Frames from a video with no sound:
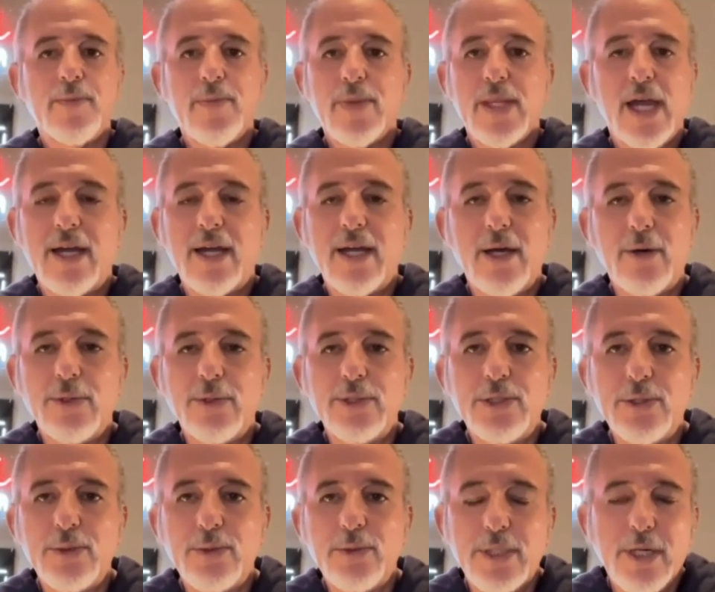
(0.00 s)
Or I always
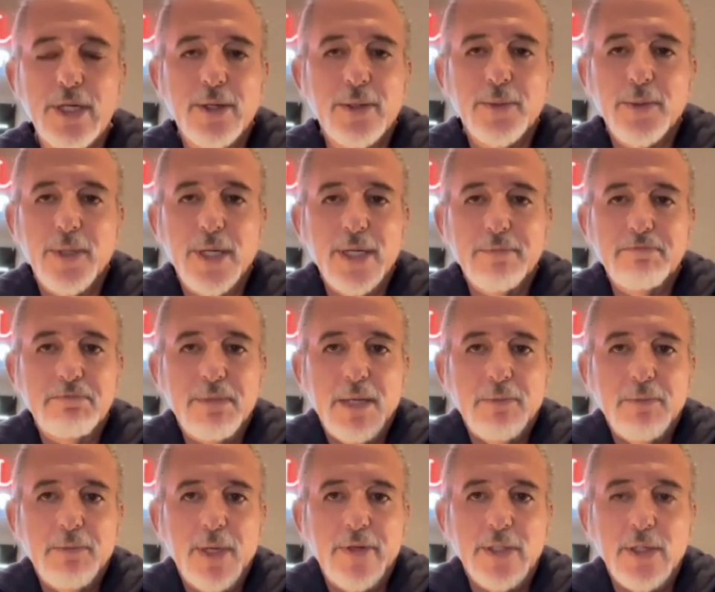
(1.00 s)
do, you know, I,
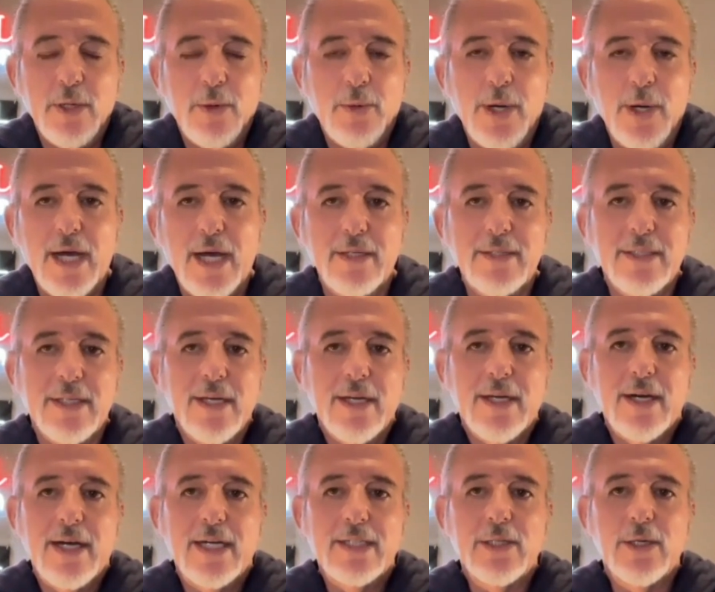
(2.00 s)
whenever I go out,
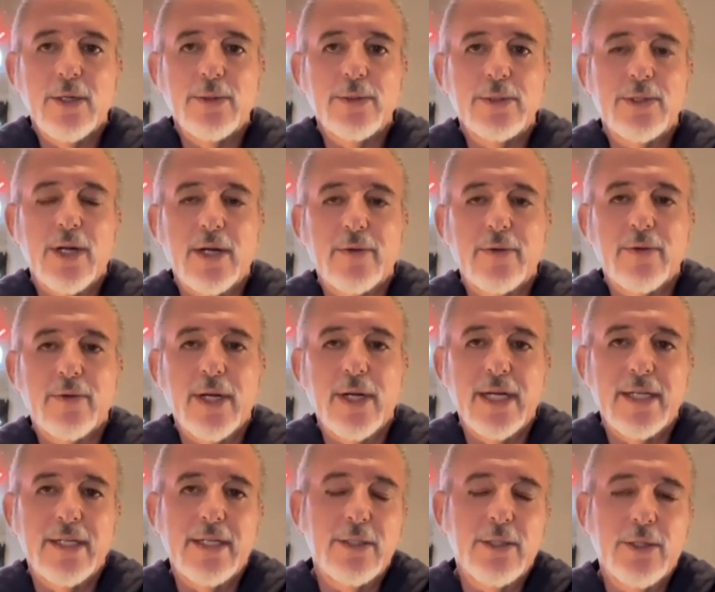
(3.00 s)
I go and drive around.
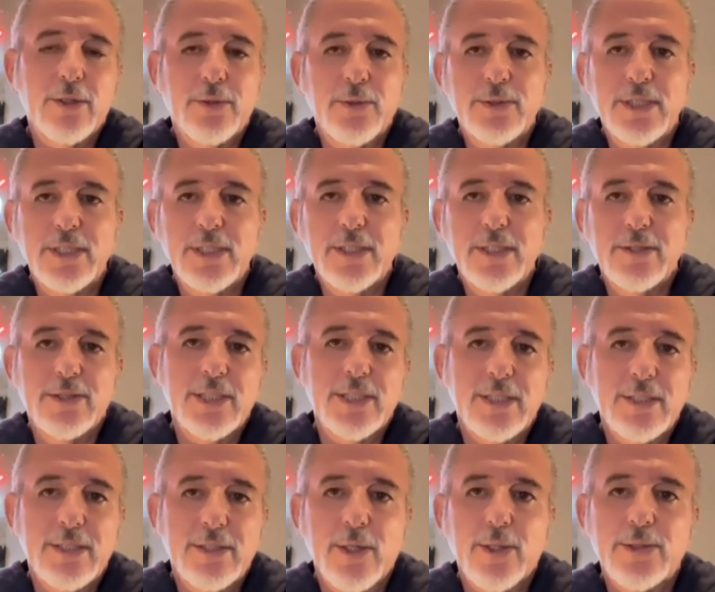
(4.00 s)
I go through D U, see the
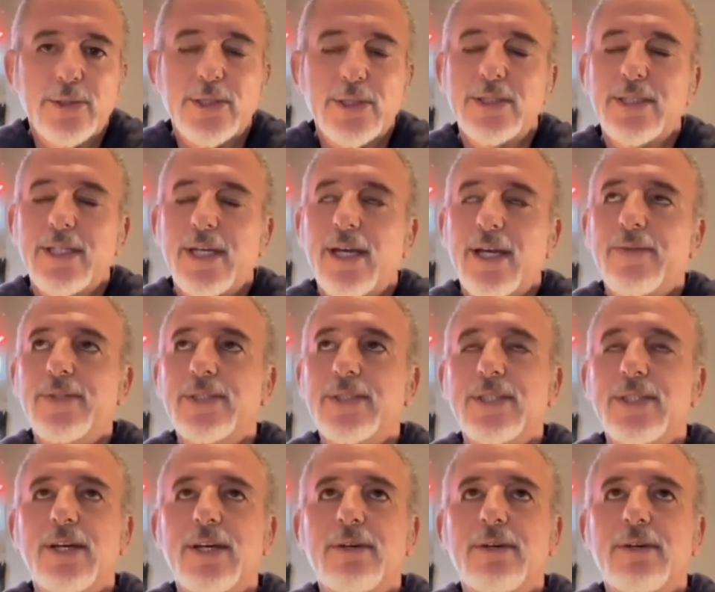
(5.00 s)
coaching staff and stuff.